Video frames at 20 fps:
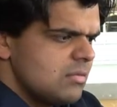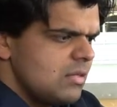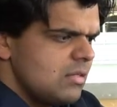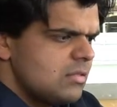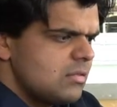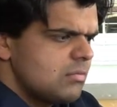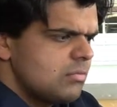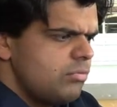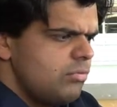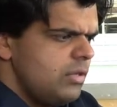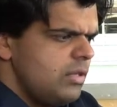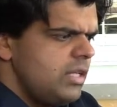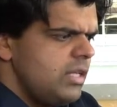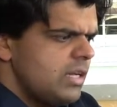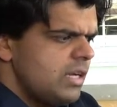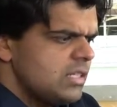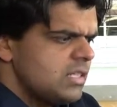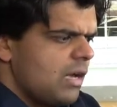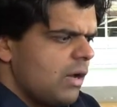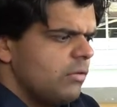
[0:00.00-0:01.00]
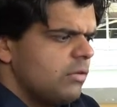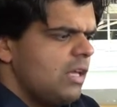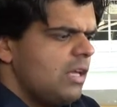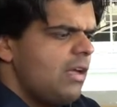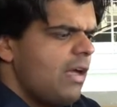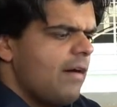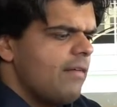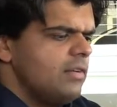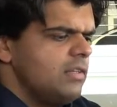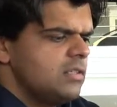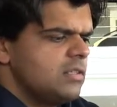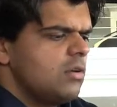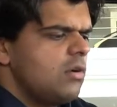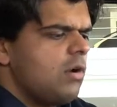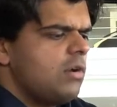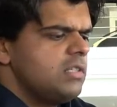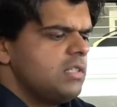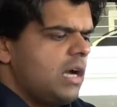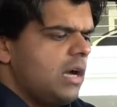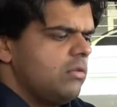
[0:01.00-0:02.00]
It's really nice how they haven't
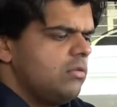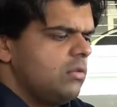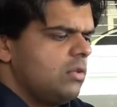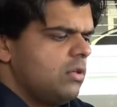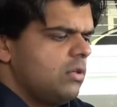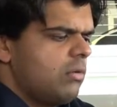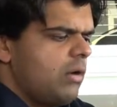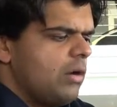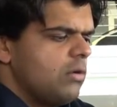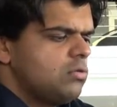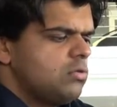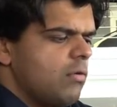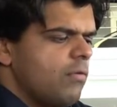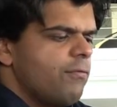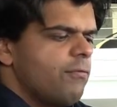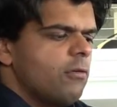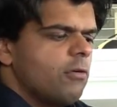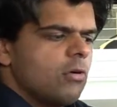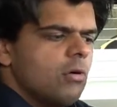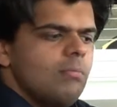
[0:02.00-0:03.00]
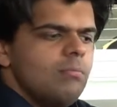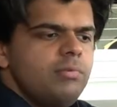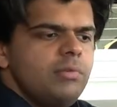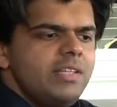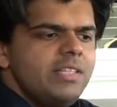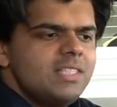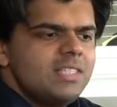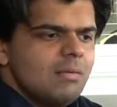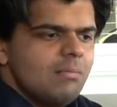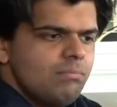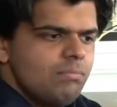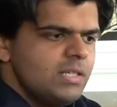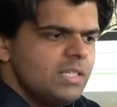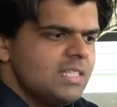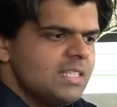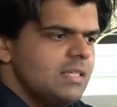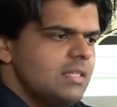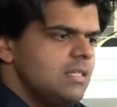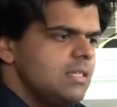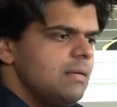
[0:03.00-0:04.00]
gone down the route of complete
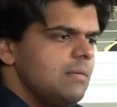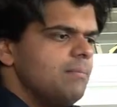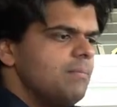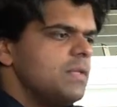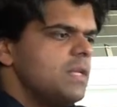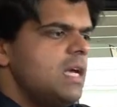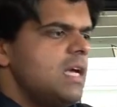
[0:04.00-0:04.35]
simplicity.